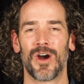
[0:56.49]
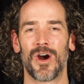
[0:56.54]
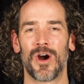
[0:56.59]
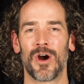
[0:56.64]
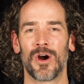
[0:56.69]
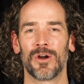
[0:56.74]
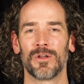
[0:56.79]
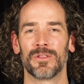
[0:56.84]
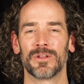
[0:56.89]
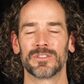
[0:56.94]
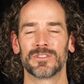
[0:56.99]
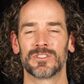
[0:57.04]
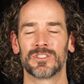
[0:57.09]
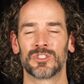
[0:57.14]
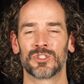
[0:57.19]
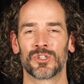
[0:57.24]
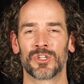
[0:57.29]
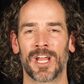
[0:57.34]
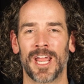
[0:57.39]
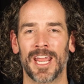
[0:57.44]
are the
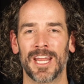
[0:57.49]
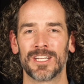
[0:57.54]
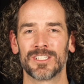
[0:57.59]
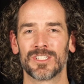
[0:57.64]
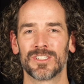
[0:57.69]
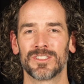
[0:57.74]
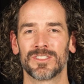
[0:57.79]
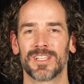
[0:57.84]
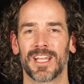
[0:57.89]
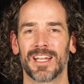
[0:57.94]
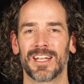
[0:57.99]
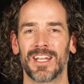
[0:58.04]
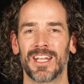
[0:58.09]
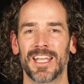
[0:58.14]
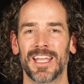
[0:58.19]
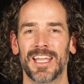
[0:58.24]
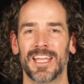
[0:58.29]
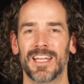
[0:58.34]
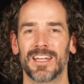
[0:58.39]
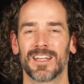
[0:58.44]
changes that
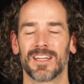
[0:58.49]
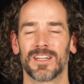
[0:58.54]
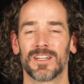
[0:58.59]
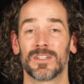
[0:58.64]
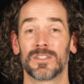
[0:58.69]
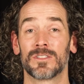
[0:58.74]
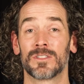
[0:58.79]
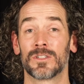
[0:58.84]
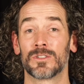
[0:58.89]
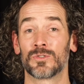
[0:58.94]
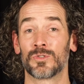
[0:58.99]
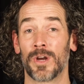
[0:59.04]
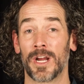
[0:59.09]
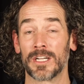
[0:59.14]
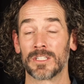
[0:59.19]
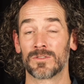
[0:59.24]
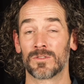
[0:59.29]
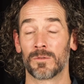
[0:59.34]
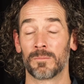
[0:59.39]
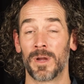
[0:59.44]
lead to
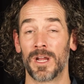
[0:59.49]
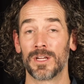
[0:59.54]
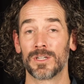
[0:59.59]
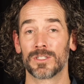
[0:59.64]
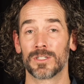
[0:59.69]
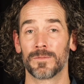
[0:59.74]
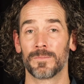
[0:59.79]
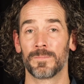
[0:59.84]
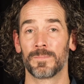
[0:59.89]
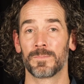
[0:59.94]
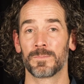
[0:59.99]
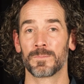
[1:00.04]
transformation.